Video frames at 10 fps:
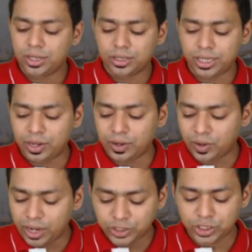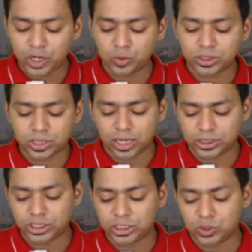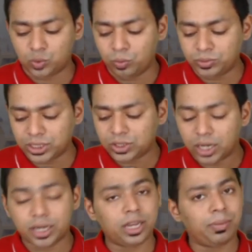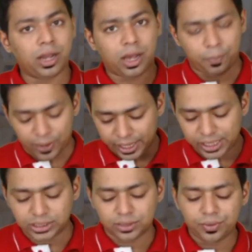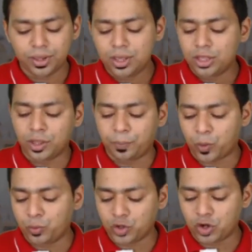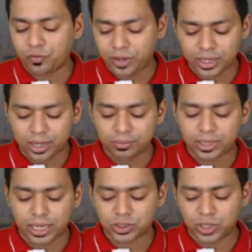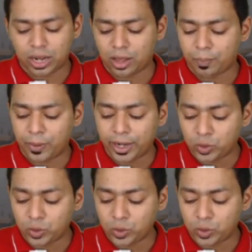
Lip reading: then in relation to assessee to whom such agreement applies, the provision of income tax shall apply